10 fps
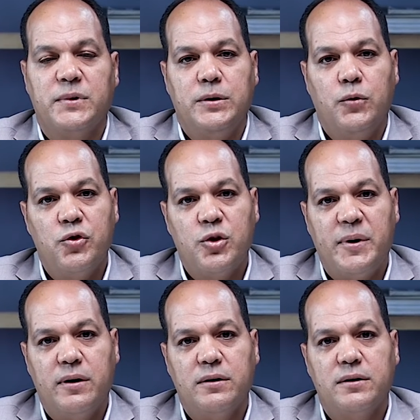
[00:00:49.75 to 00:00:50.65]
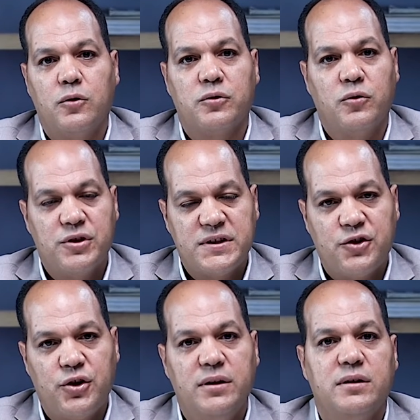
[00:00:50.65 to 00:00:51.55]
Knowledge part or knowledge
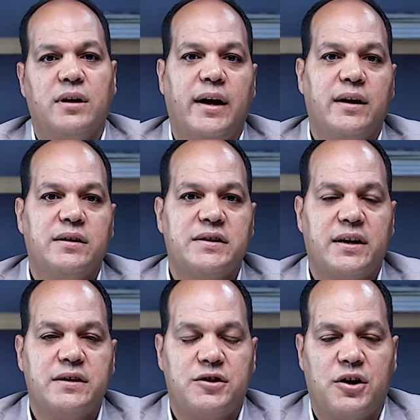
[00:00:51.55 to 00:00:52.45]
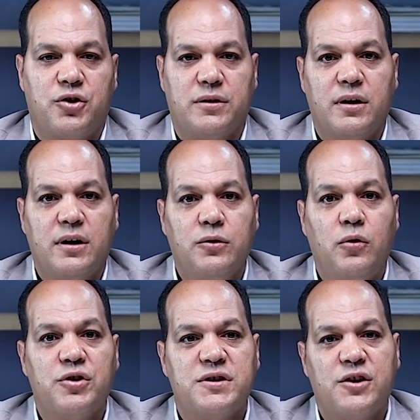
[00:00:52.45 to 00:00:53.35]
section and skills section.
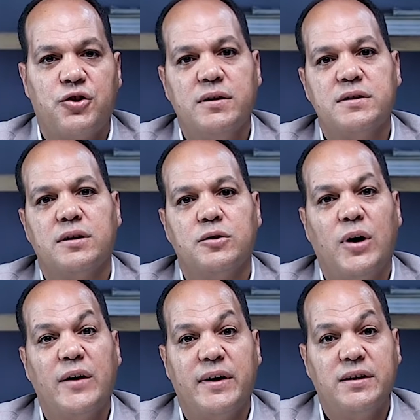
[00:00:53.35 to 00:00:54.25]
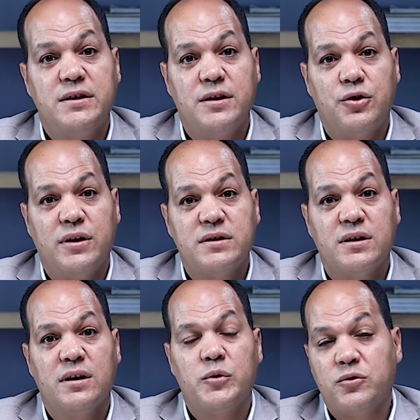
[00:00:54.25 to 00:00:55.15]
Knowledge sections, you have 80 stations
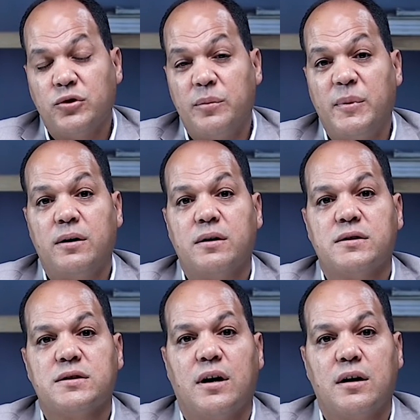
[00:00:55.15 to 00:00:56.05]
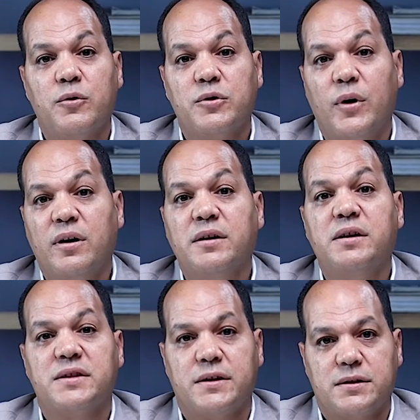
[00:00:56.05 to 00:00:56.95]
with total marks around
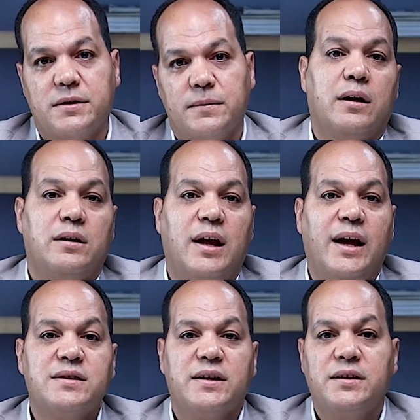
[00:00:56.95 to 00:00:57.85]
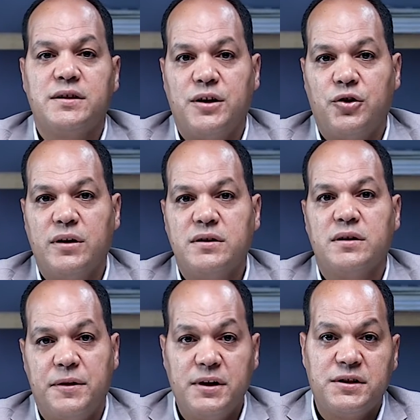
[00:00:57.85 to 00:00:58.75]
160. It has 80 stations,
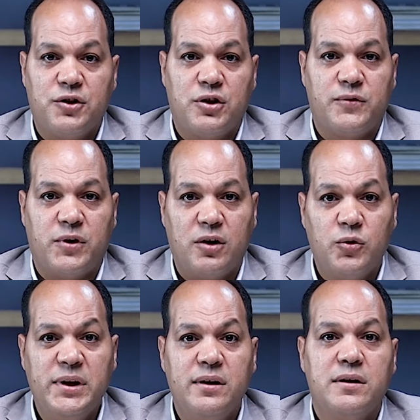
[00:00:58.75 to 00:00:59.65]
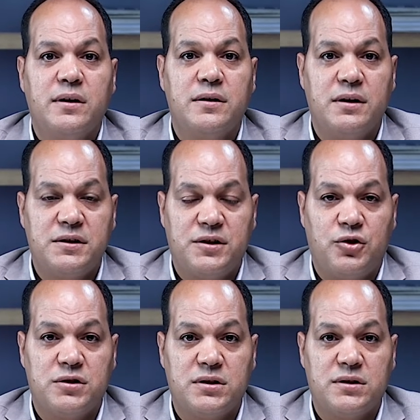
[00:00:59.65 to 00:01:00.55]
3 stations for anatomy, 3
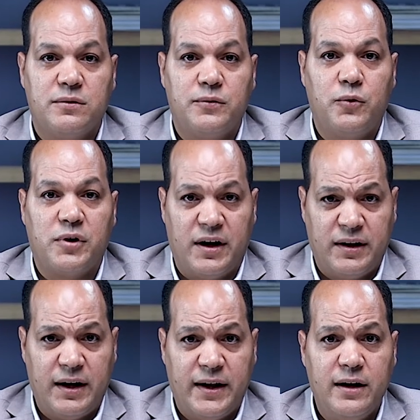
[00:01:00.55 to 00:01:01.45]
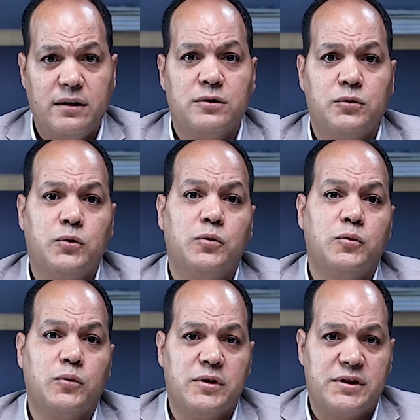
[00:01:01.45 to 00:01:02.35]
stations for critical care, 2
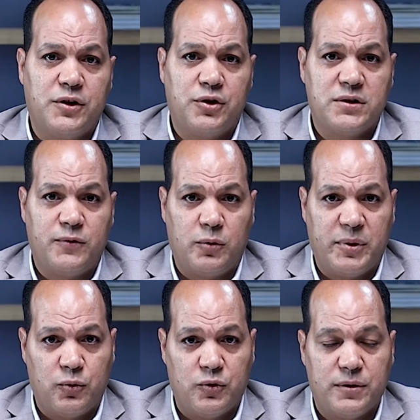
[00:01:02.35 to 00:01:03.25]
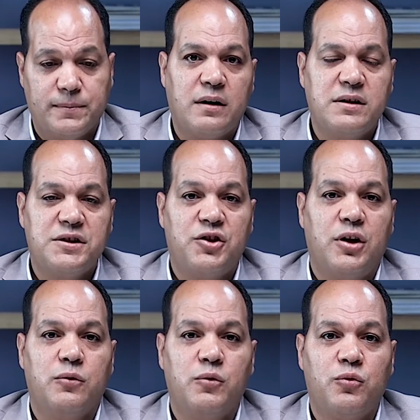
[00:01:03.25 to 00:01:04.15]
stations for pathology. Another
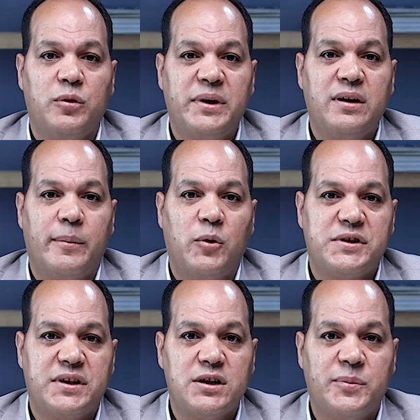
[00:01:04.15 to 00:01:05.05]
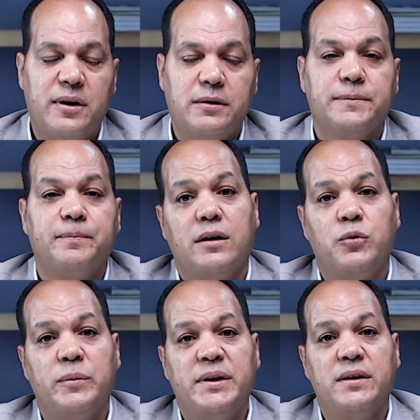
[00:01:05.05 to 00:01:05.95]
section will be about skills part, it
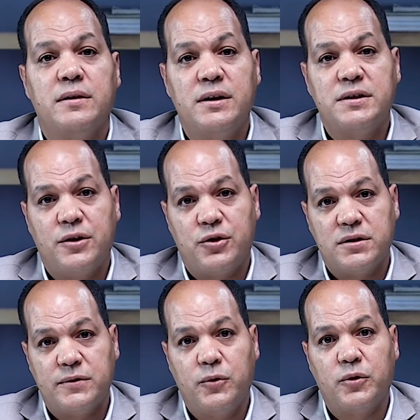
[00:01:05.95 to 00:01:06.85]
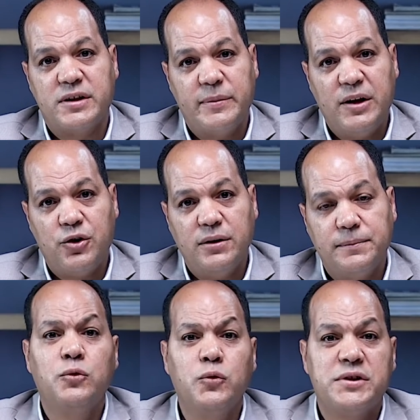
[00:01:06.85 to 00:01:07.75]
will be 3 stations for examination,
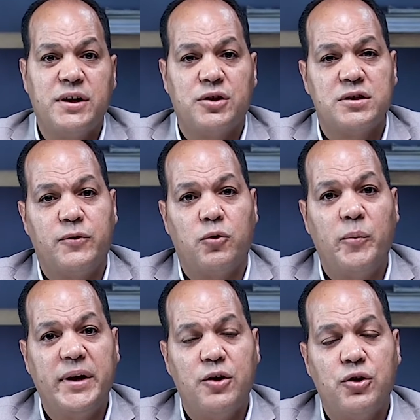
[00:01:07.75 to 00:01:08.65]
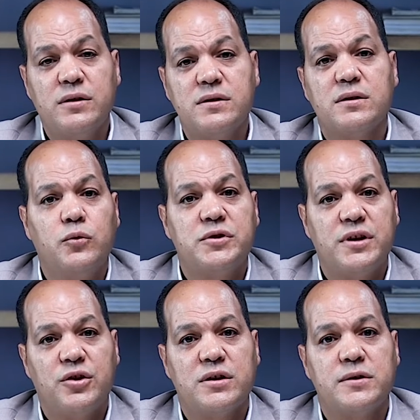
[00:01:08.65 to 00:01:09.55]
2 stations for communications, 2
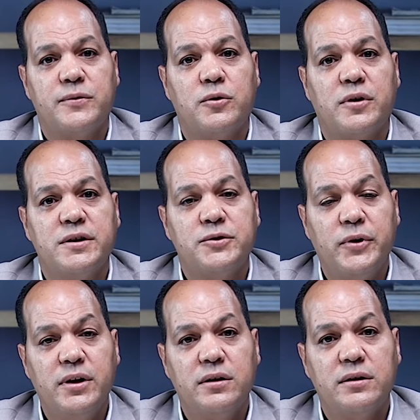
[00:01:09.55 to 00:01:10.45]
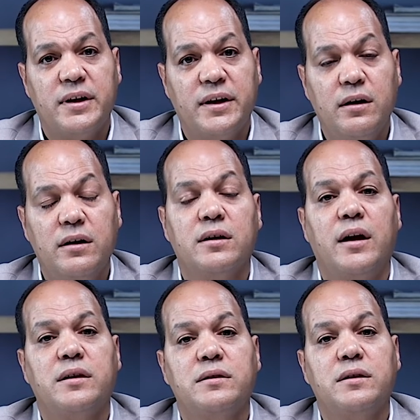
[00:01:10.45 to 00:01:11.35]
stations for history taking,
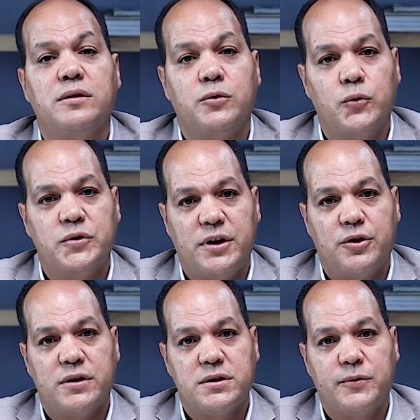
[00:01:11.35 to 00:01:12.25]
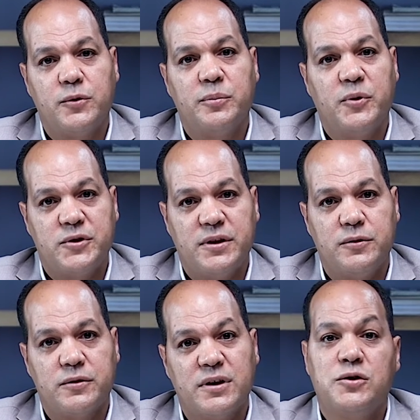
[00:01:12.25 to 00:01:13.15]
and 2 stations for
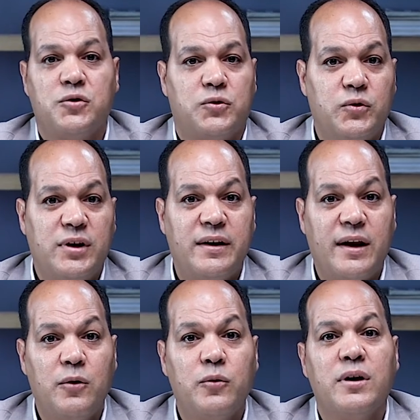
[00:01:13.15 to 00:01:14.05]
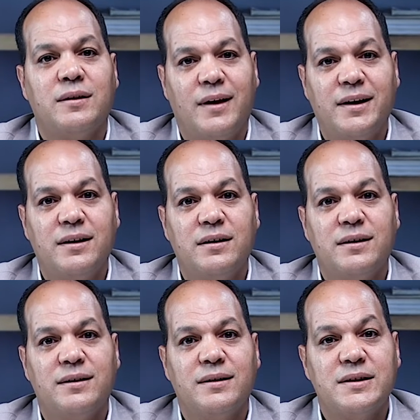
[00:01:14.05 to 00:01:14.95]
procedures. So total now 9
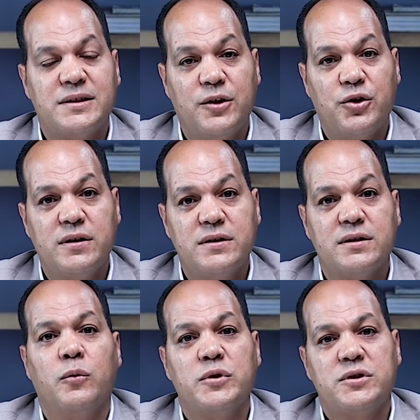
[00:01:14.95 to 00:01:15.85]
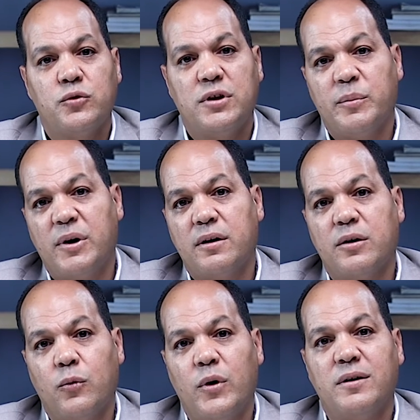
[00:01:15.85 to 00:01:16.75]
stations with total mark
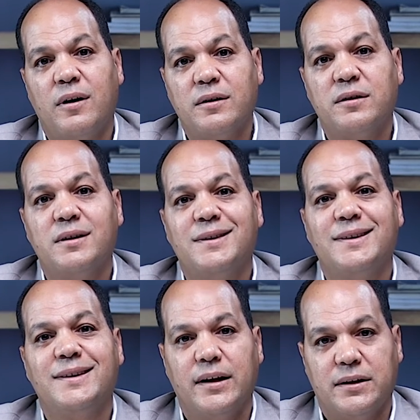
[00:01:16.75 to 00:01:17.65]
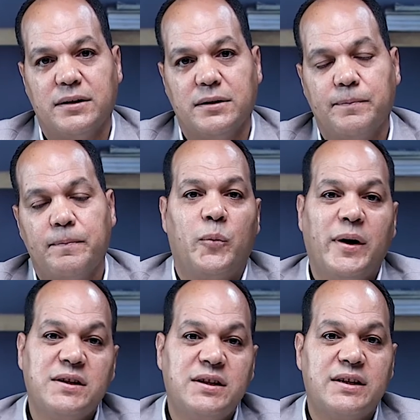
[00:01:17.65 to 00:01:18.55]
180. To
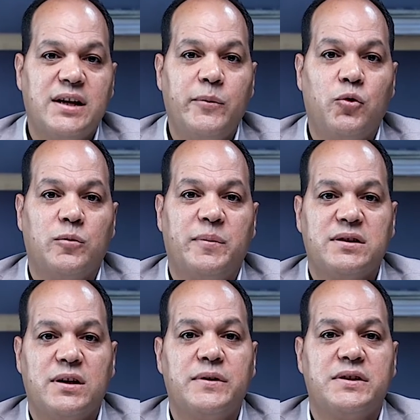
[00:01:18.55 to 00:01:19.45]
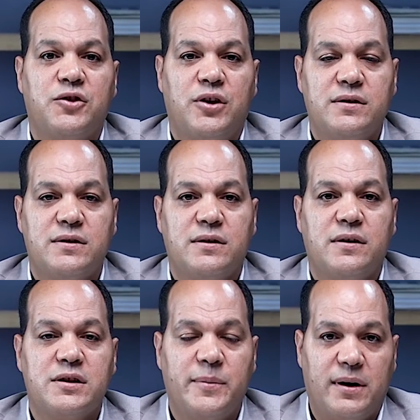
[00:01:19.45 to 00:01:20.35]
pass this exam, you should pass every section
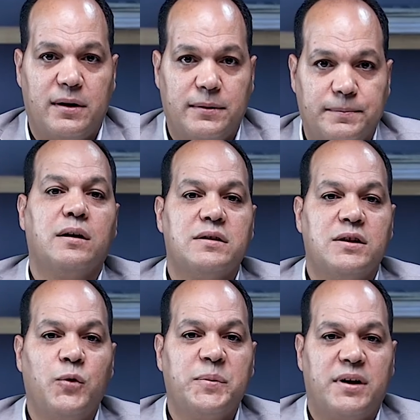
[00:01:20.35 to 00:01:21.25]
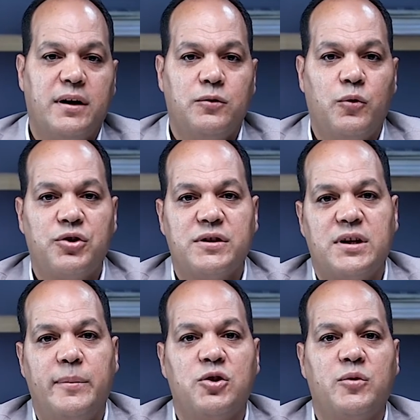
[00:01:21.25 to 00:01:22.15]
separately. In this website, which is
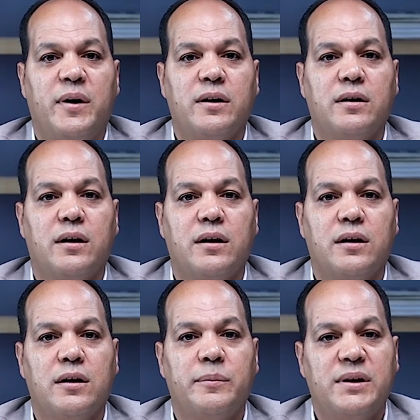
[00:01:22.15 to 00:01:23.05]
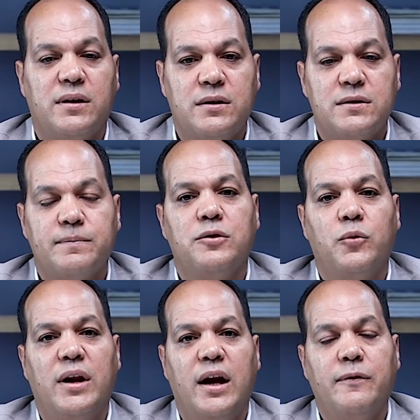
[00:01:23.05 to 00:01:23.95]
established by MRCS, you
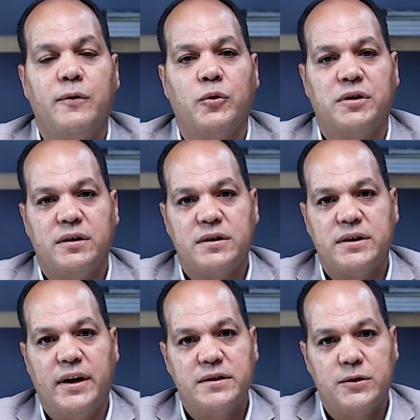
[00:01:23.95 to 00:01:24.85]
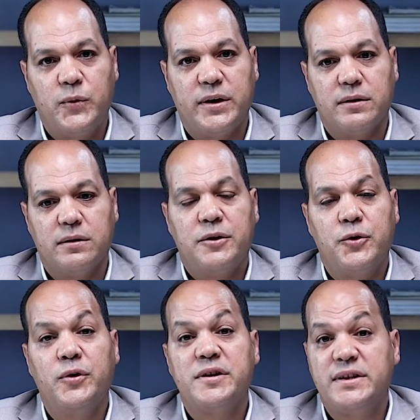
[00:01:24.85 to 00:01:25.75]
will have contents like this way.
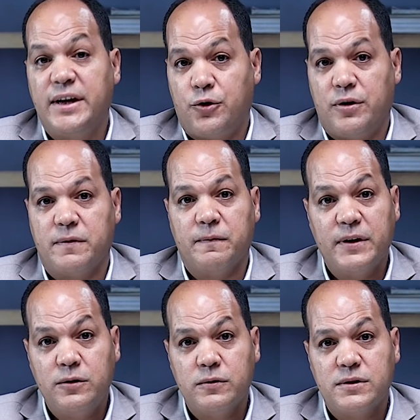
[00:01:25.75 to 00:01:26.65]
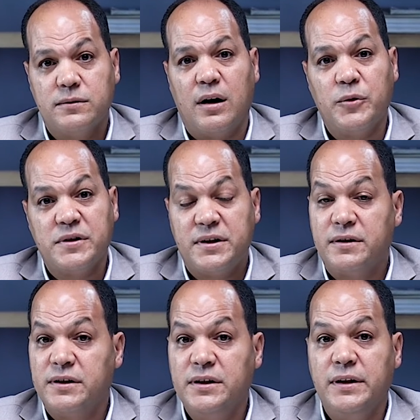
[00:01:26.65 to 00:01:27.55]
Theories lecture videos, around
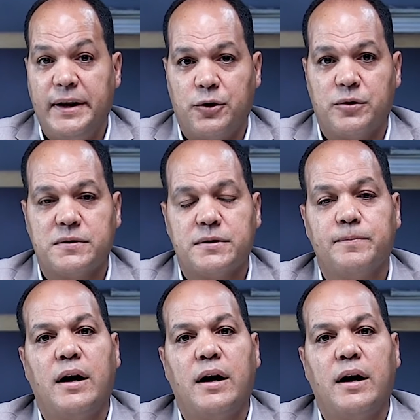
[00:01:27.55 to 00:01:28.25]
30 lectures.